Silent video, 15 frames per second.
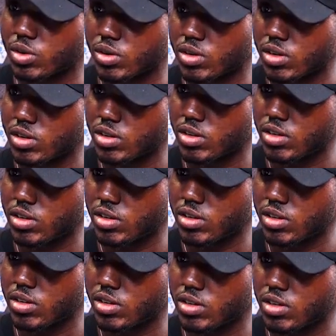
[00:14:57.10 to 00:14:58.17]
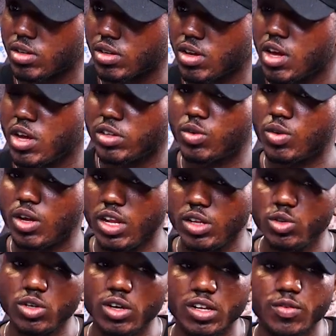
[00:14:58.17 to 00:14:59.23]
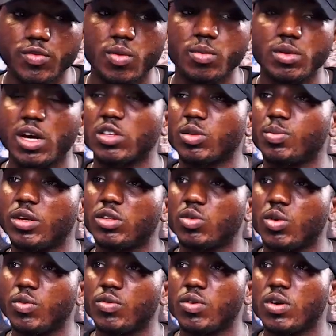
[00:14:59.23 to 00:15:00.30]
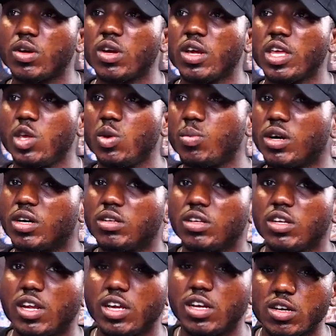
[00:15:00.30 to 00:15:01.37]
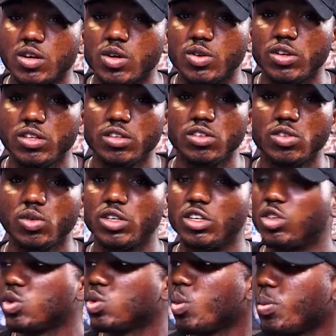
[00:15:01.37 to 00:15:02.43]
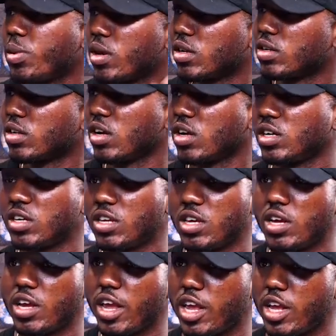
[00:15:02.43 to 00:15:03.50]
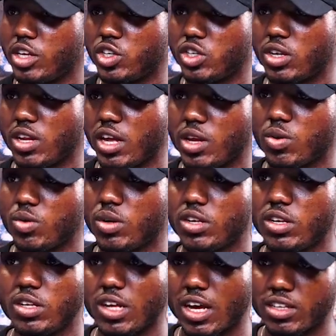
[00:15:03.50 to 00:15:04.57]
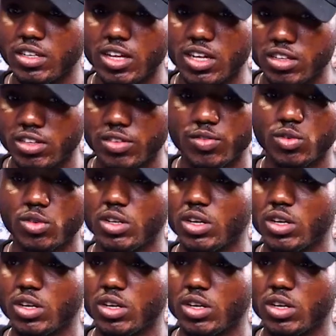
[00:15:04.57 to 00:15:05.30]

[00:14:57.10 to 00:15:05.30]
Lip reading: Now let's look at it from the aspect of human, like, this is not a dystopian age. Like, I think that is even